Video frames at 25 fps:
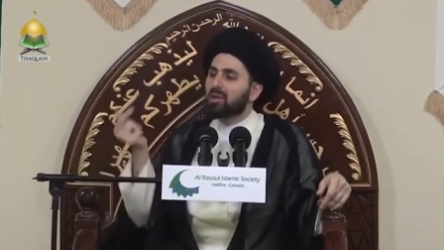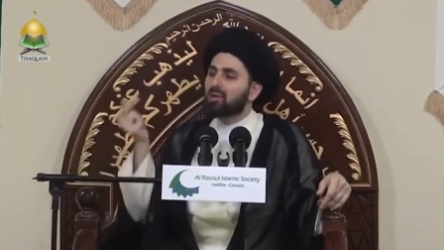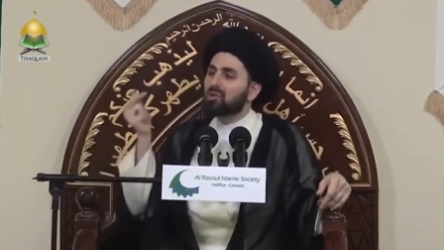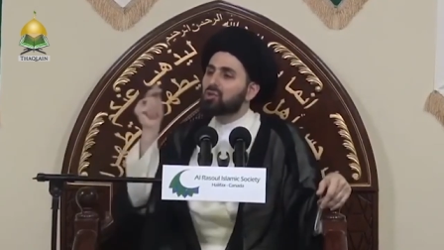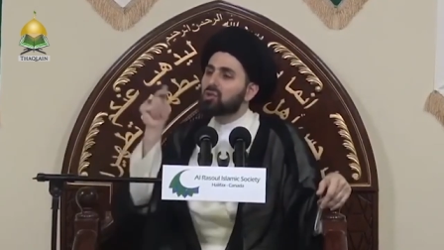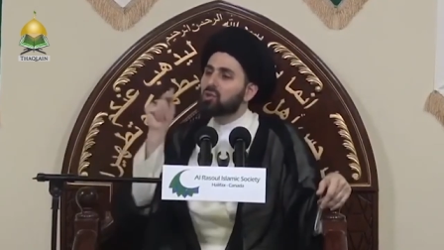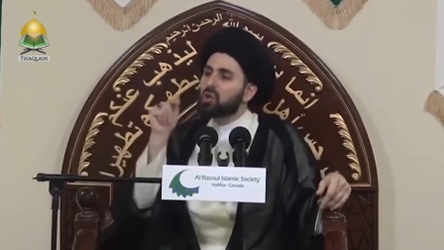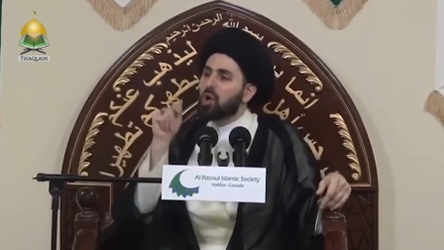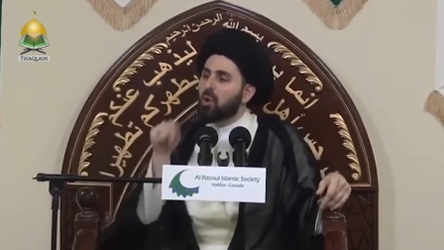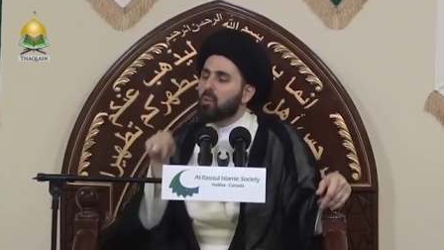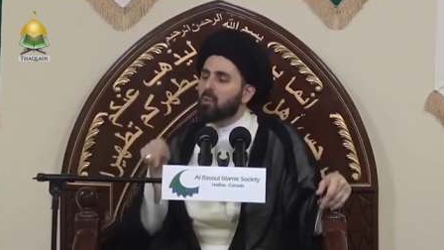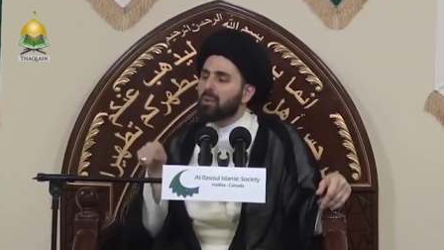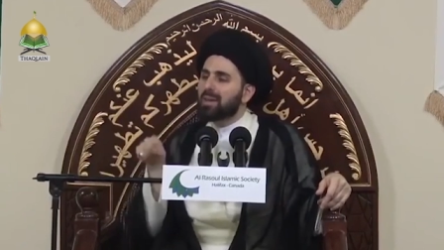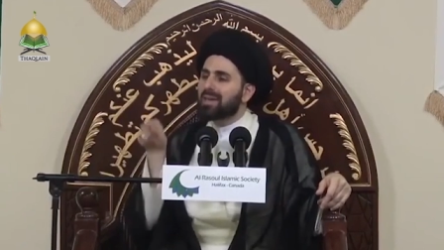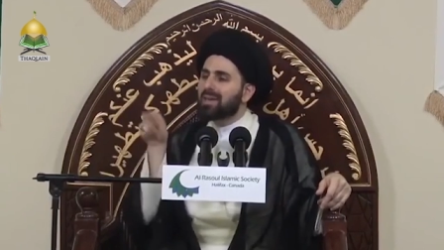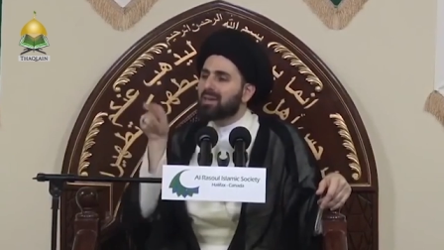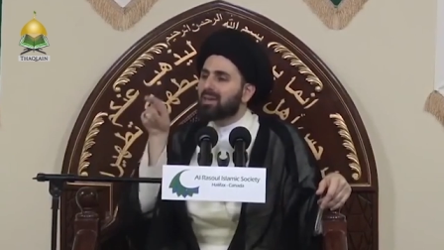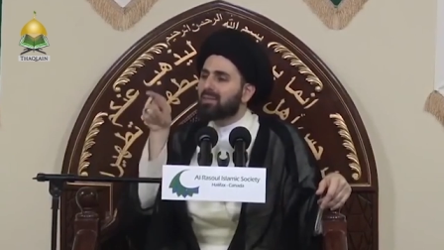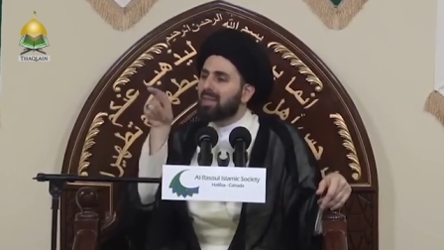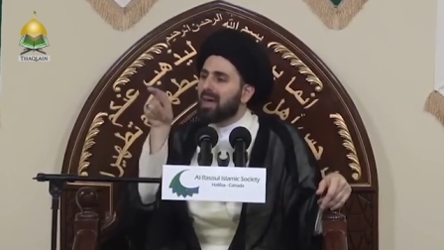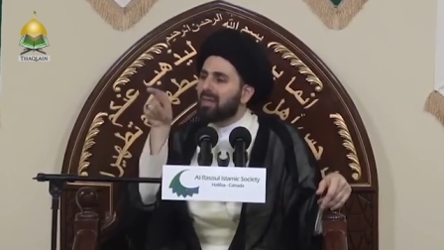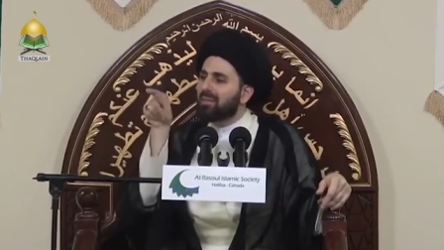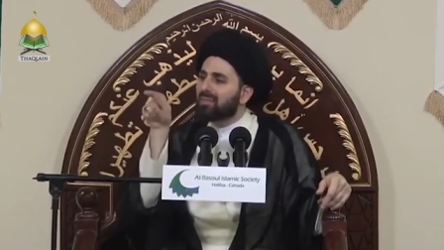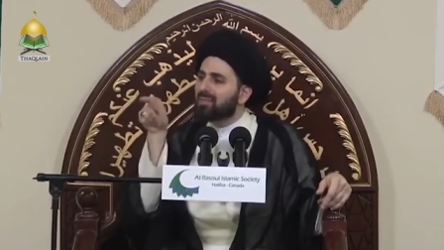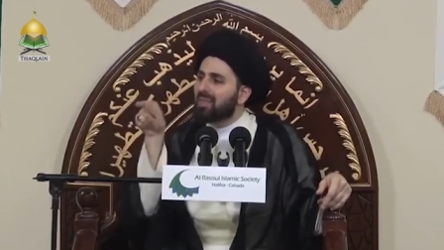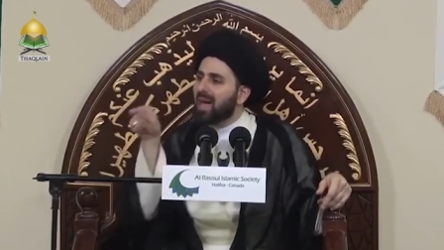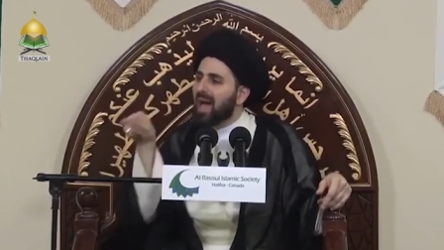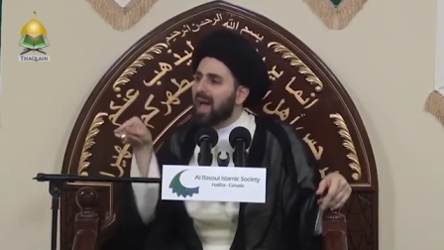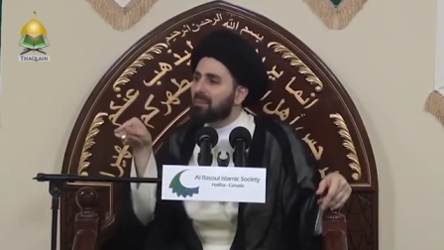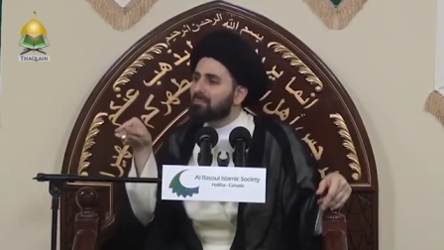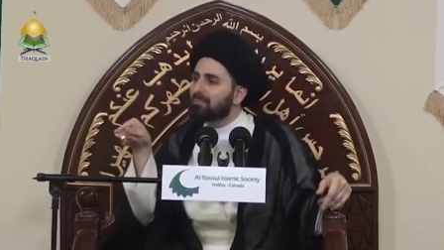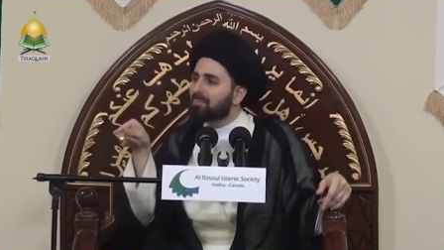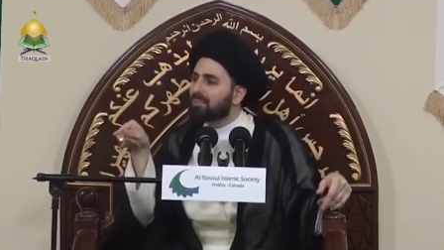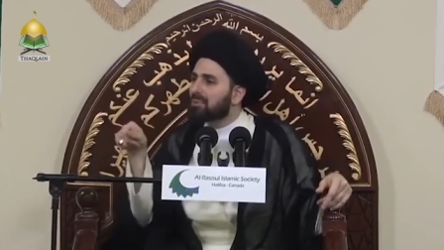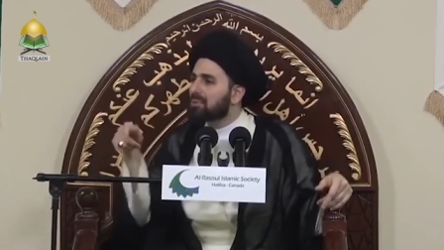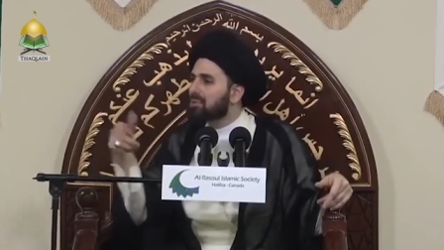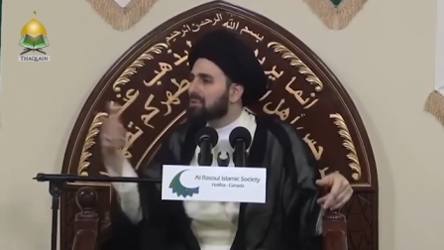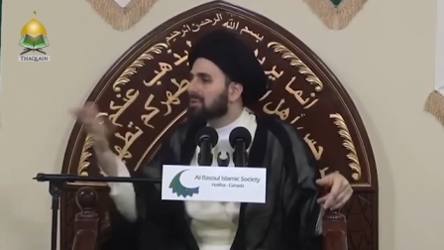knowing that
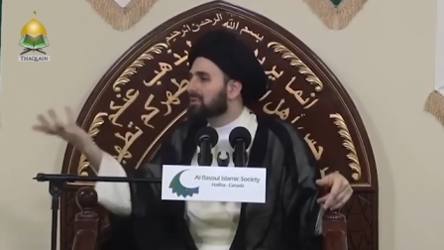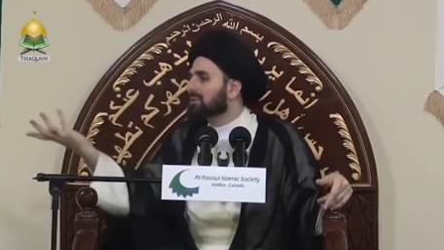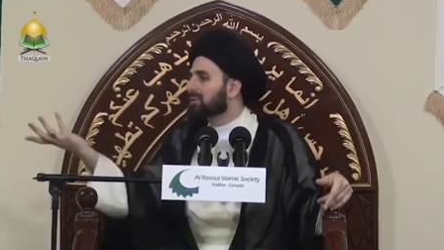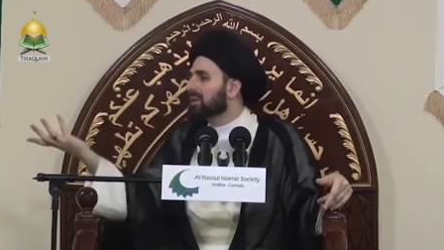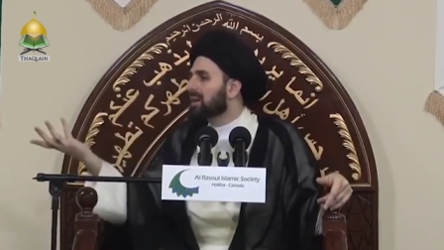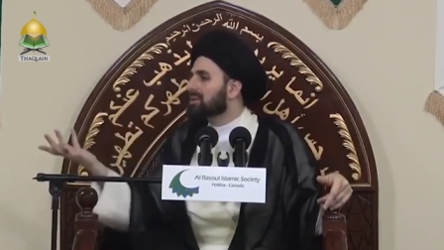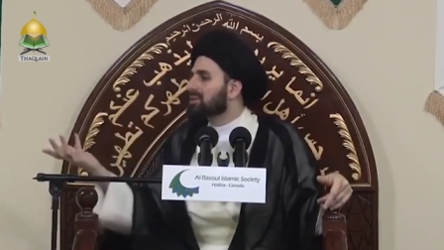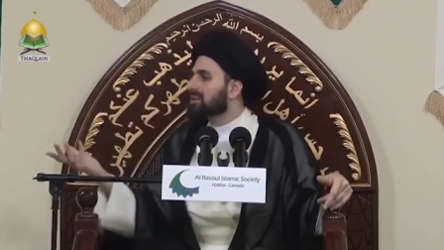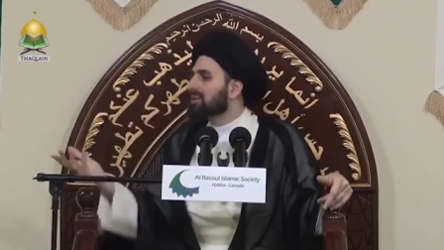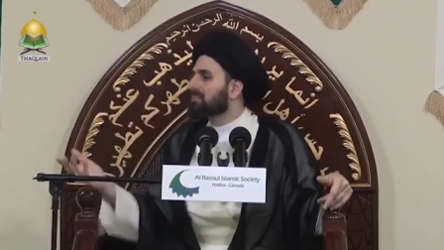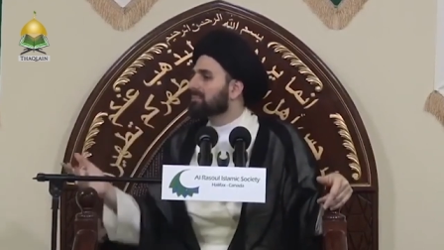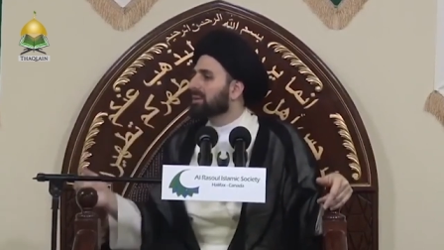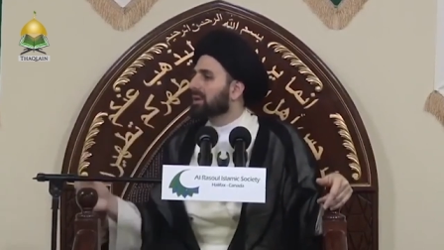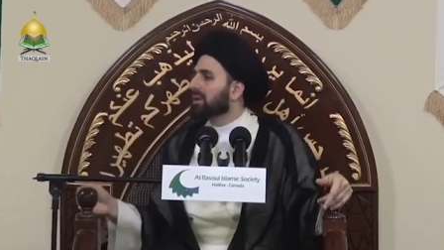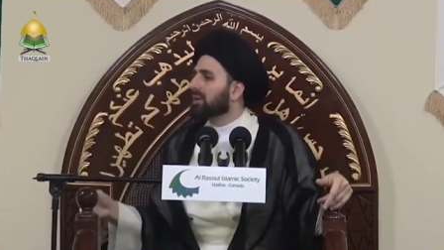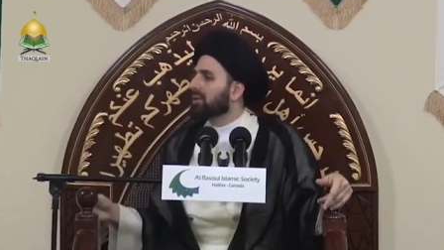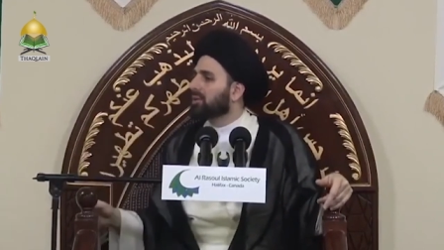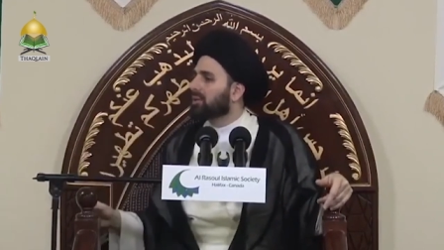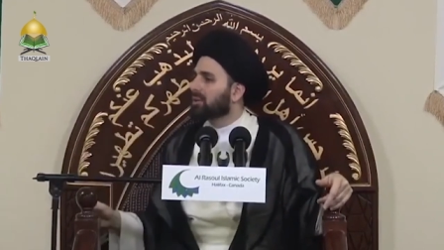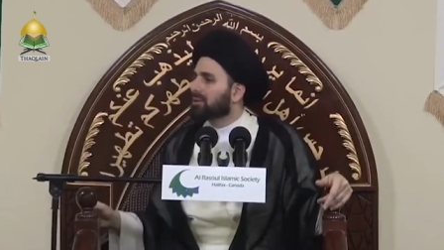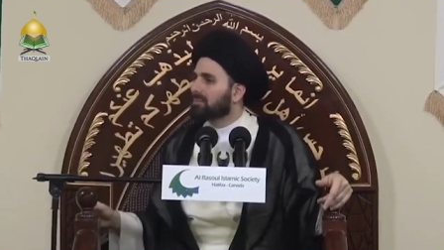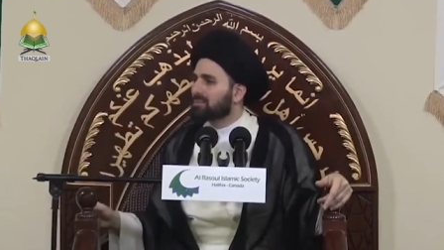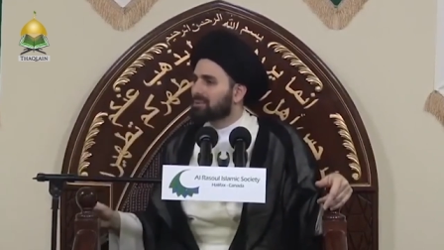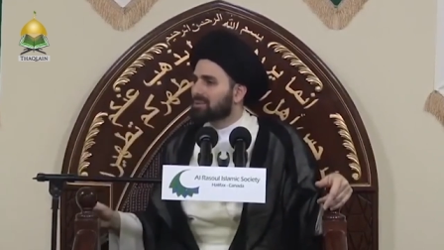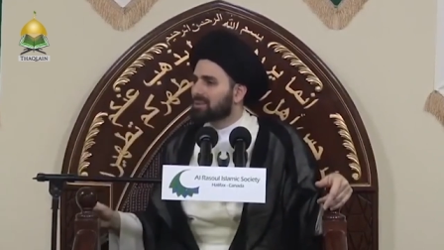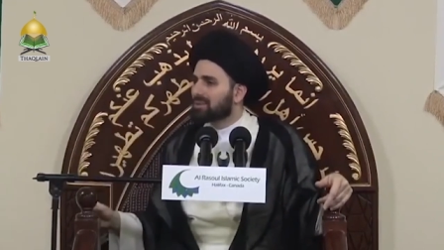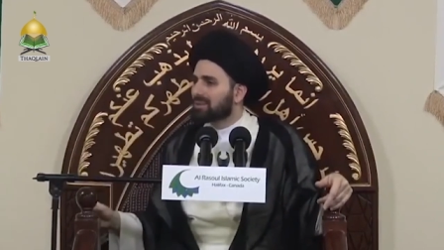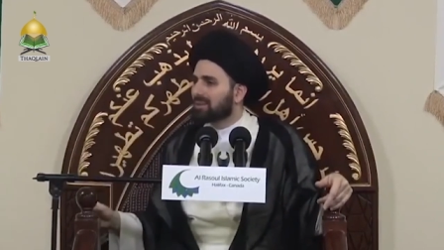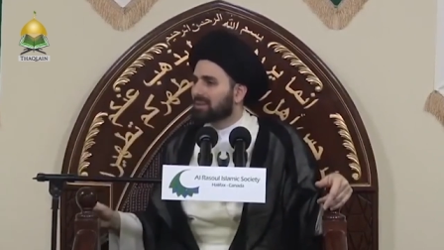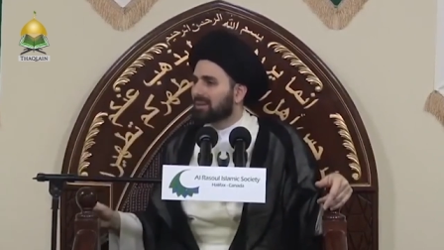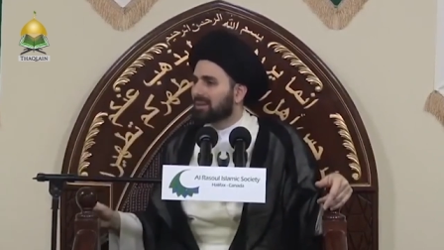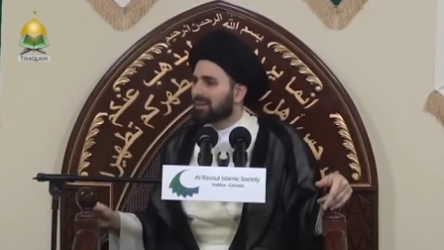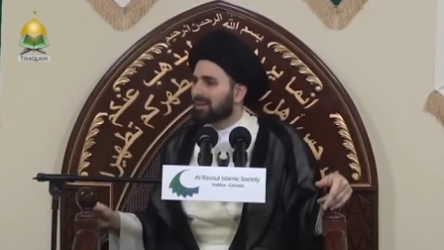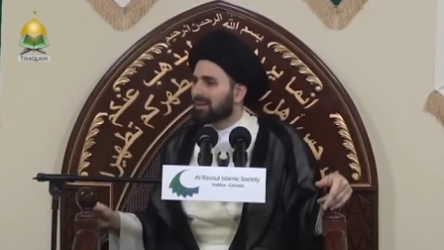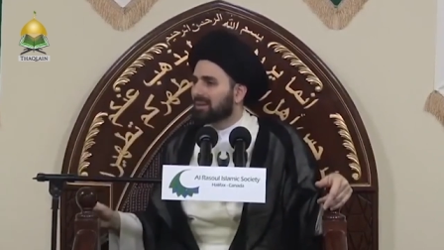that person doesn't pay khums.